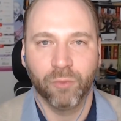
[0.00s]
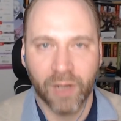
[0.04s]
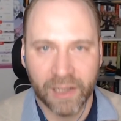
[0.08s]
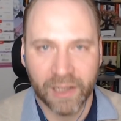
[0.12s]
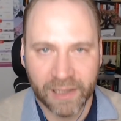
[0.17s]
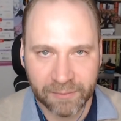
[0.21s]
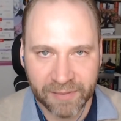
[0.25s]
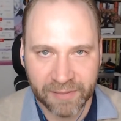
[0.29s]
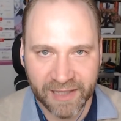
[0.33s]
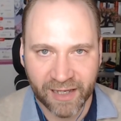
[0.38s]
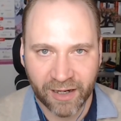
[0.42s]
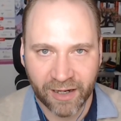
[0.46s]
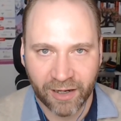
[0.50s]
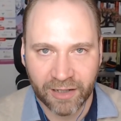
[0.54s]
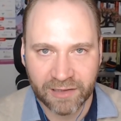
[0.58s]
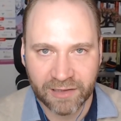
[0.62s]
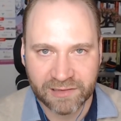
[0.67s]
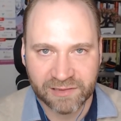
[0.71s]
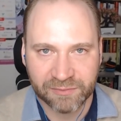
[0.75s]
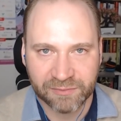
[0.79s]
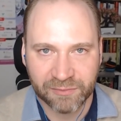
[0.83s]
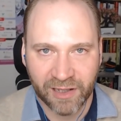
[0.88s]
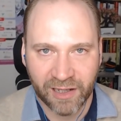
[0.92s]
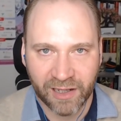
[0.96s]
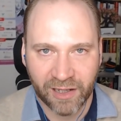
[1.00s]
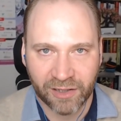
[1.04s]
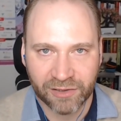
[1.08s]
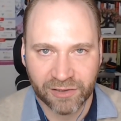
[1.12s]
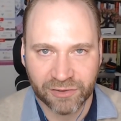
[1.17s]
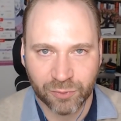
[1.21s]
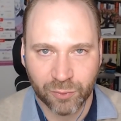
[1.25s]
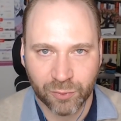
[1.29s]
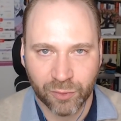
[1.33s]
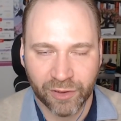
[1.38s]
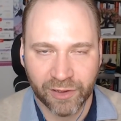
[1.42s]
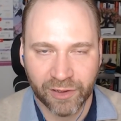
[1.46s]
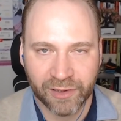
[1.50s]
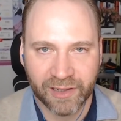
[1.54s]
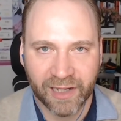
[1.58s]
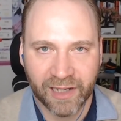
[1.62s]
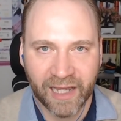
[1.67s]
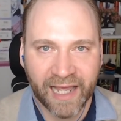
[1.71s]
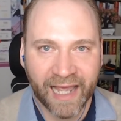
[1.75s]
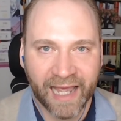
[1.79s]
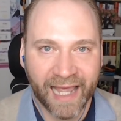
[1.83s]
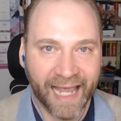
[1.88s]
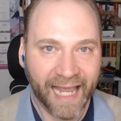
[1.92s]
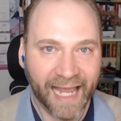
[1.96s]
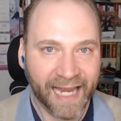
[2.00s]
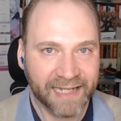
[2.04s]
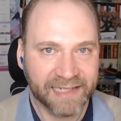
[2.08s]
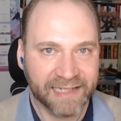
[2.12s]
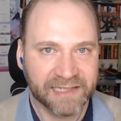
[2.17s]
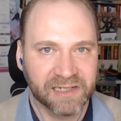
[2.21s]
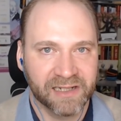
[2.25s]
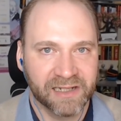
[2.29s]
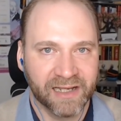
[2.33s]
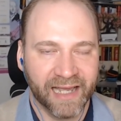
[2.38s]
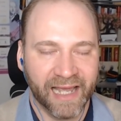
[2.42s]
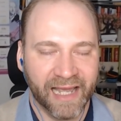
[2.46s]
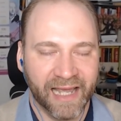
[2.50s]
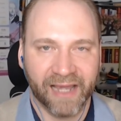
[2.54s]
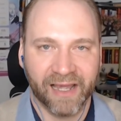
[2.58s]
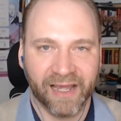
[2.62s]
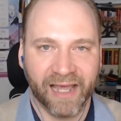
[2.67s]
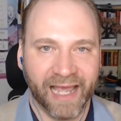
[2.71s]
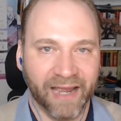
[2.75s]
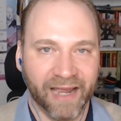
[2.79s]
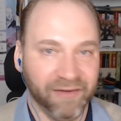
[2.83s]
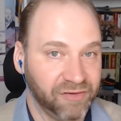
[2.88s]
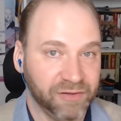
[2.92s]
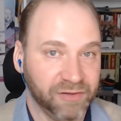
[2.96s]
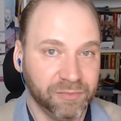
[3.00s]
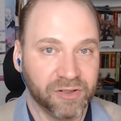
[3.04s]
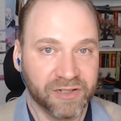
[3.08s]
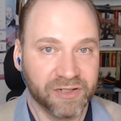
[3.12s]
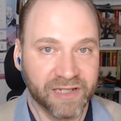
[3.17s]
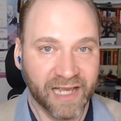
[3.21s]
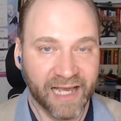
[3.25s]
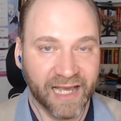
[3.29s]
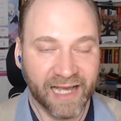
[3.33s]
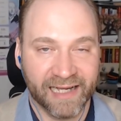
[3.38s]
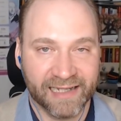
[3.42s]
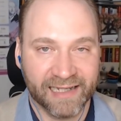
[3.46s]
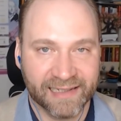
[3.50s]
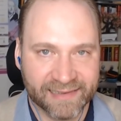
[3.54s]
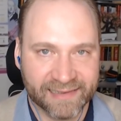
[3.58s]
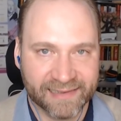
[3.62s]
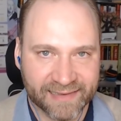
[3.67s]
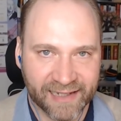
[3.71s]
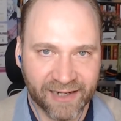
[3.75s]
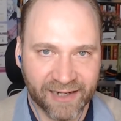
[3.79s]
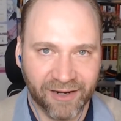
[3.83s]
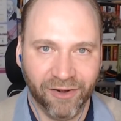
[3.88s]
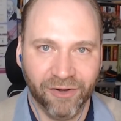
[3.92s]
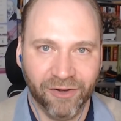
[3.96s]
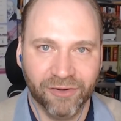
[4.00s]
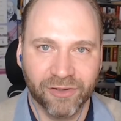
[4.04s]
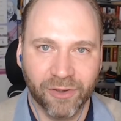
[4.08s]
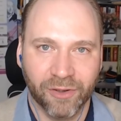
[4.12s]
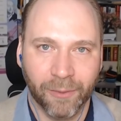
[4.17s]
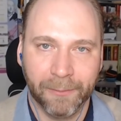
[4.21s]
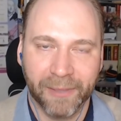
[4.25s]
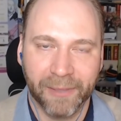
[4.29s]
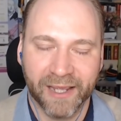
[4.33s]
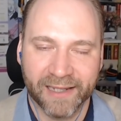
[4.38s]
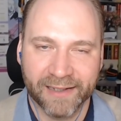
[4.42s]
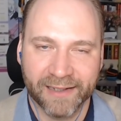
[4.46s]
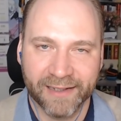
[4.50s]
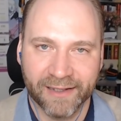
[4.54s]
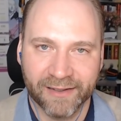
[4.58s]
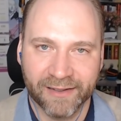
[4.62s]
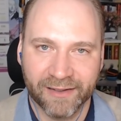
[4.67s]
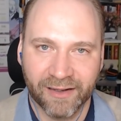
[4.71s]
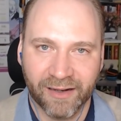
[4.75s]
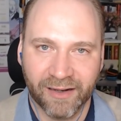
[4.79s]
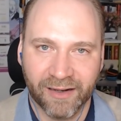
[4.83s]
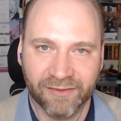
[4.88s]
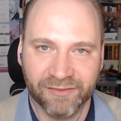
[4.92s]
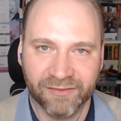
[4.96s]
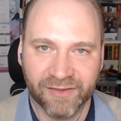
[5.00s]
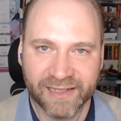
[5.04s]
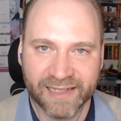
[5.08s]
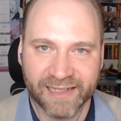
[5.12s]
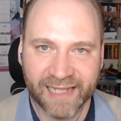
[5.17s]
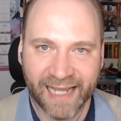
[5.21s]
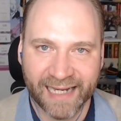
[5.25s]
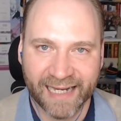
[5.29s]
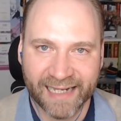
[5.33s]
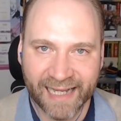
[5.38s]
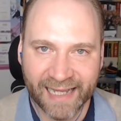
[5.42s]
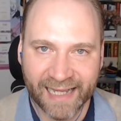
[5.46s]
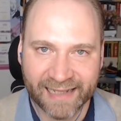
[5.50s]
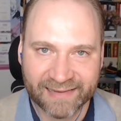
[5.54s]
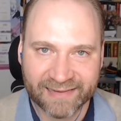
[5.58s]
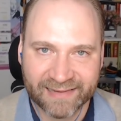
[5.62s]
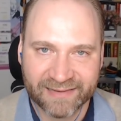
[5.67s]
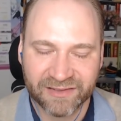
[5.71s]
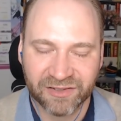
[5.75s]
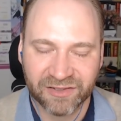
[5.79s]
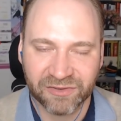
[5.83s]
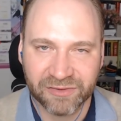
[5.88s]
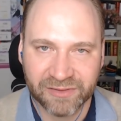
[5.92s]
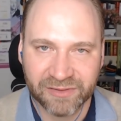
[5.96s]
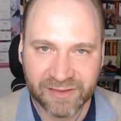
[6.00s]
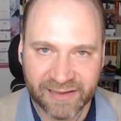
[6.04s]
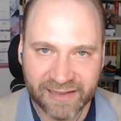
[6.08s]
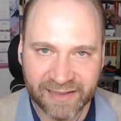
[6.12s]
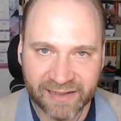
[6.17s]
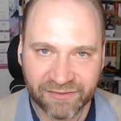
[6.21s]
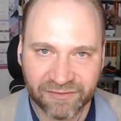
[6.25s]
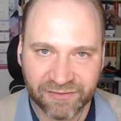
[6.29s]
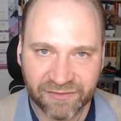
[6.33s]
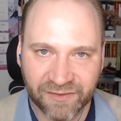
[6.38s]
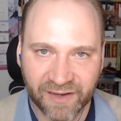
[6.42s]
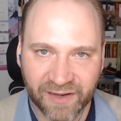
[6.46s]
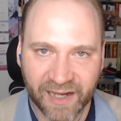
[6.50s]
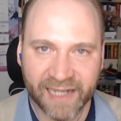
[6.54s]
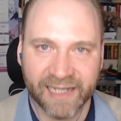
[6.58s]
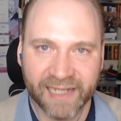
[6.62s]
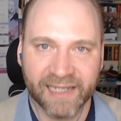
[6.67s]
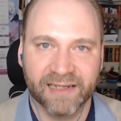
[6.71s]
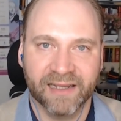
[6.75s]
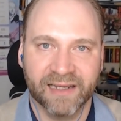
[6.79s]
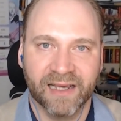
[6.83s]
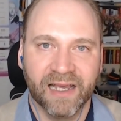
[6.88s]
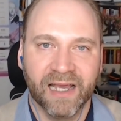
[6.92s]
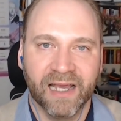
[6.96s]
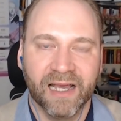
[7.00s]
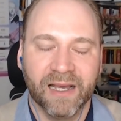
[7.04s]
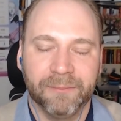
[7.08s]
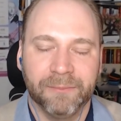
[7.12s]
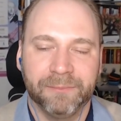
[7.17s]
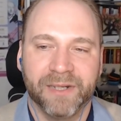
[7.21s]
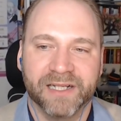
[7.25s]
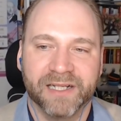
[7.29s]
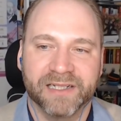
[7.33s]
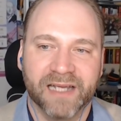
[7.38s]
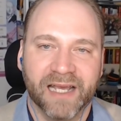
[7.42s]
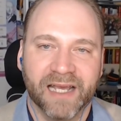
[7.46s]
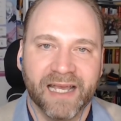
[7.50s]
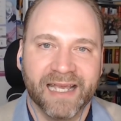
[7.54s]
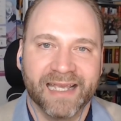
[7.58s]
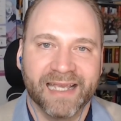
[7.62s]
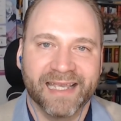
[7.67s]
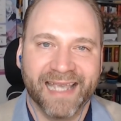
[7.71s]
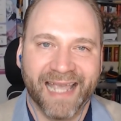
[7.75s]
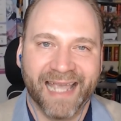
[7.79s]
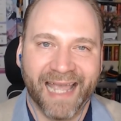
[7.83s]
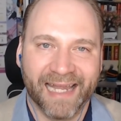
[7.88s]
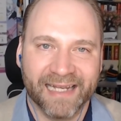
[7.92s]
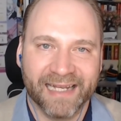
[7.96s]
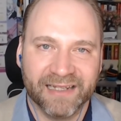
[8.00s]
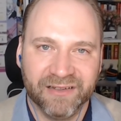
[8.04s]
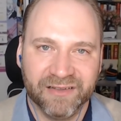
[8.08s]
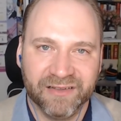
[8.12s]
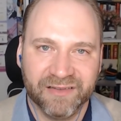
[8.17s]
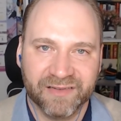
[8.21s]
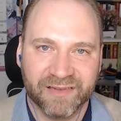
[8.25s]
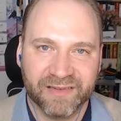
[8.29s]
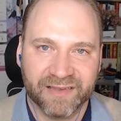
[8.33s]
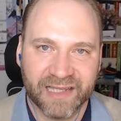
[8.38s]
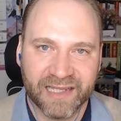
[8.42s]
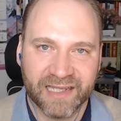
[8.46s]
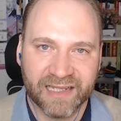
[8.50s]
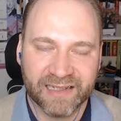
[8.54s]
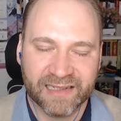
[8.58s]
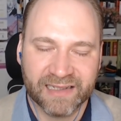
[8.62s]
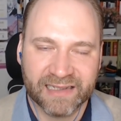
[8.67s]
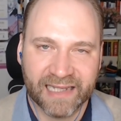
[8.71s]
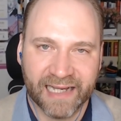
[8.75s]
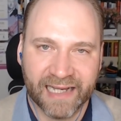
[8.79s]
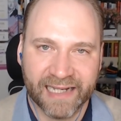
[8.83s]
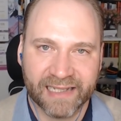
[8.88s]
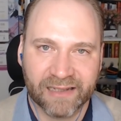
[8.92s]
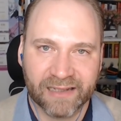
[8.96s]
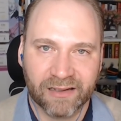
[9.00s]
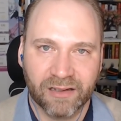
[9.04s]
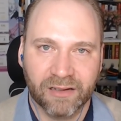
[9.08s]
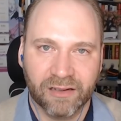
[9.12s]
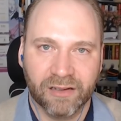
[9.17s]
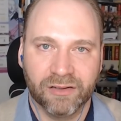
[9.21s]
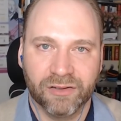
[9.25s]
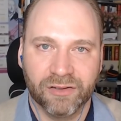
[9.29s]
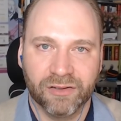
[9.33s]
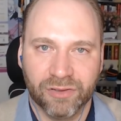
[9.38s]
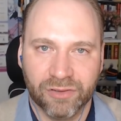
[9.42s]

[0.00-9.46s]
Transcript: wannabe awesome artwork, and everybody has their own opinion of it, and that's totally fine. But can you see like